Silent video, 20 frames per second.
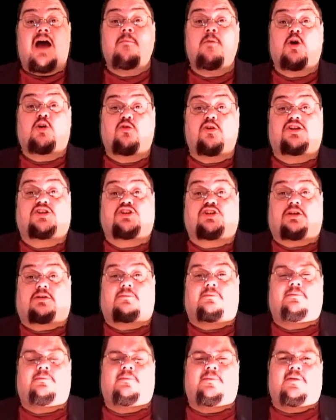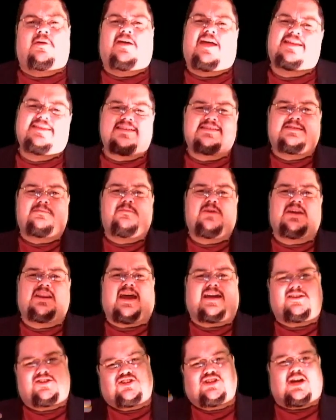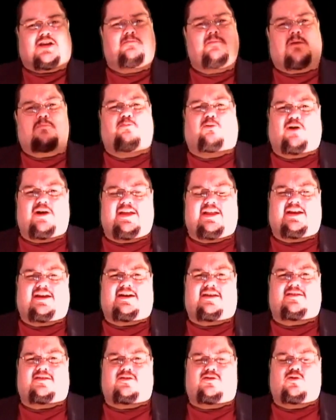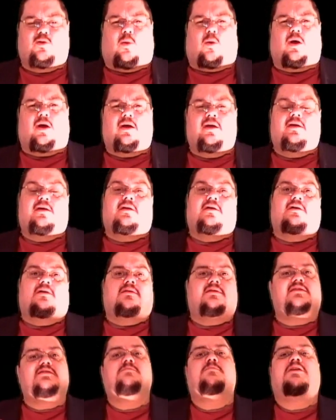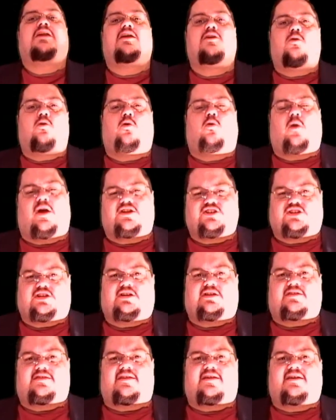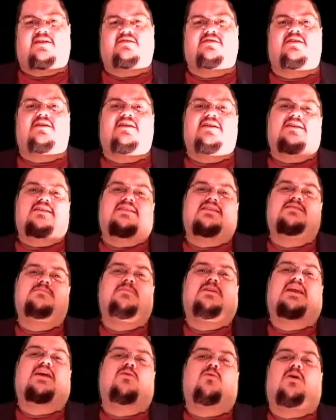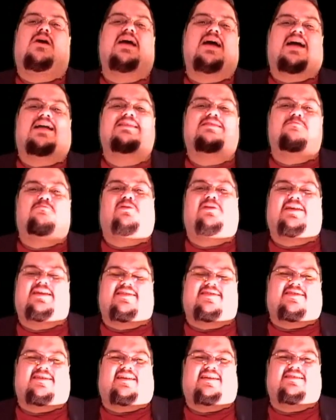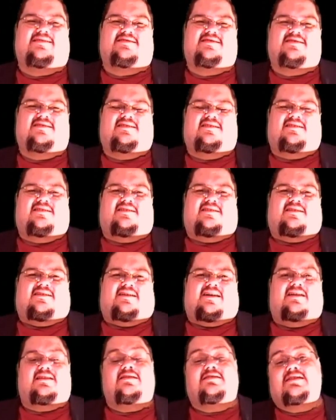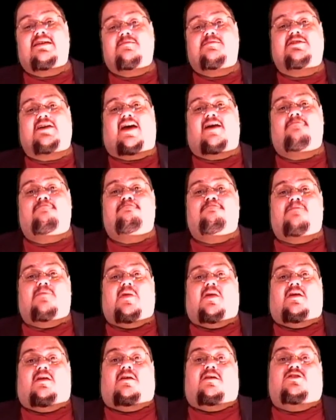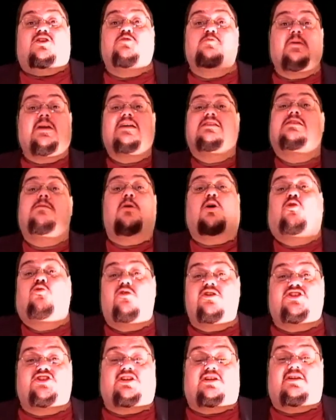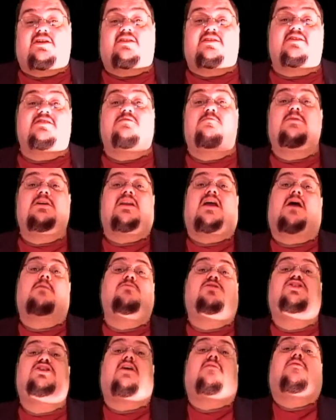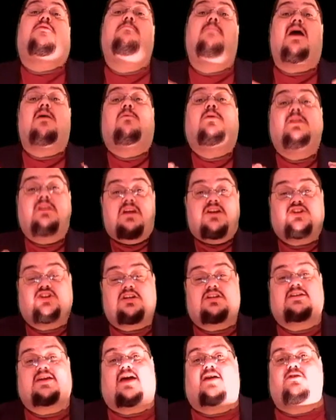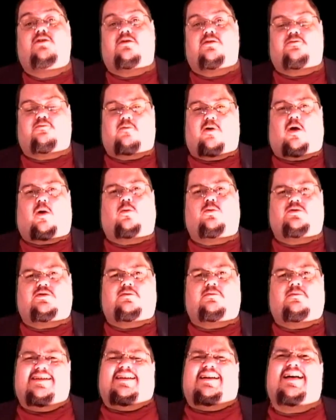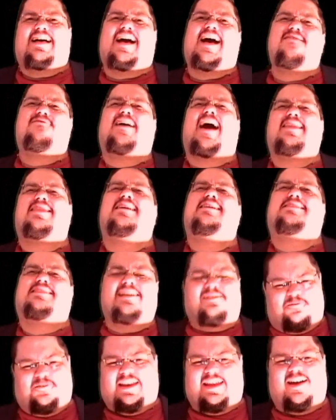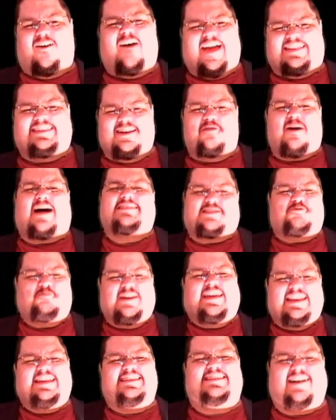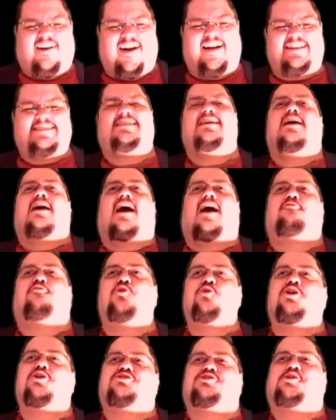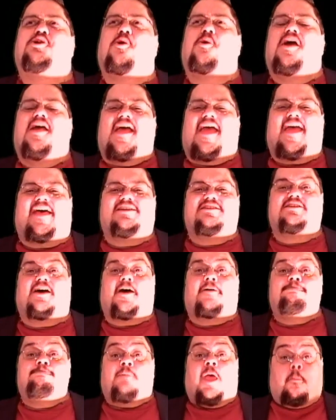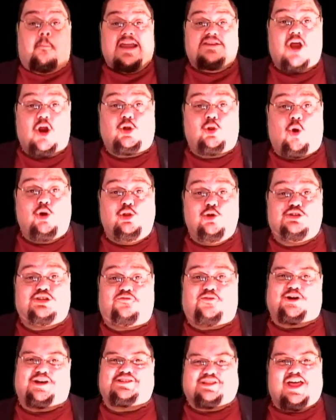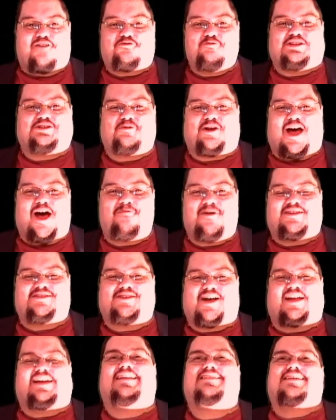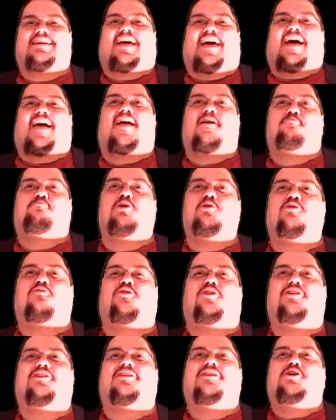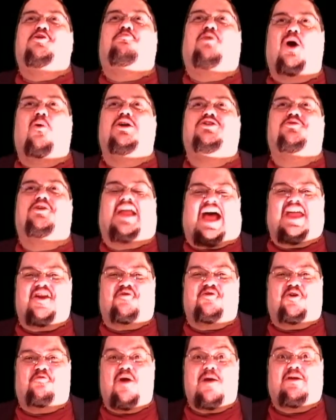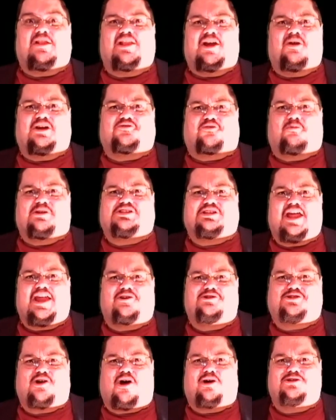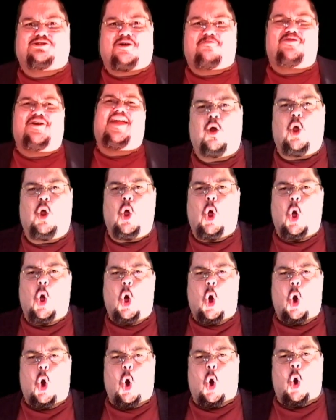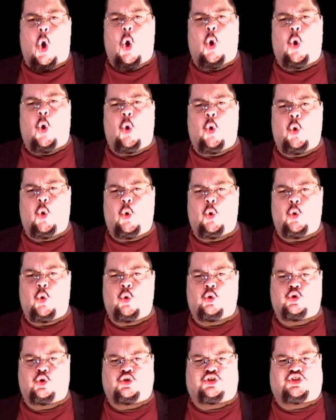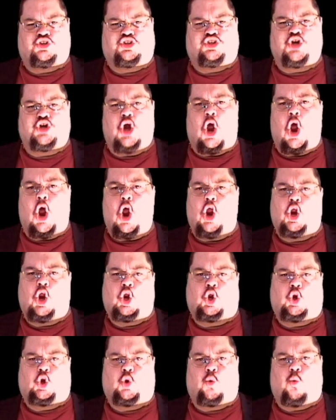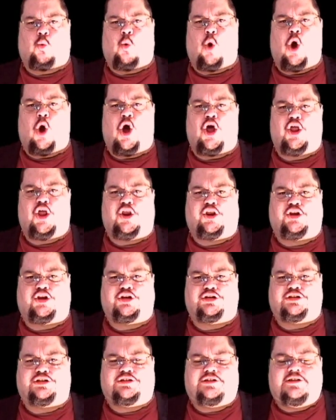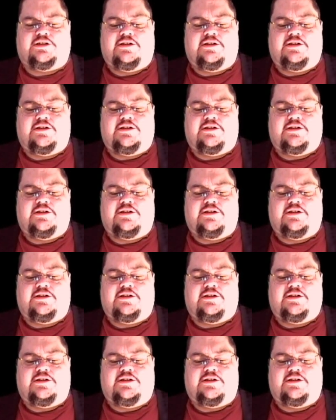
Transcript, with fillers: I'm a Christian. That doesn't mean I check my brain in at the door. Doesn't mean I don't question things. Doesn't mean I don't contemplate things. At the same time, just because I'm a Christian, it doesn't mean I'm shoving my religion down your throat. I've got this little video I did about speaking in tongues a few years ago, and uh, my Dark Lord Lucifer has left me some comments on it. Uh, beautiful poetry. I don't know, maybe lyrics from a Slayer song or something. Oh, Dark One.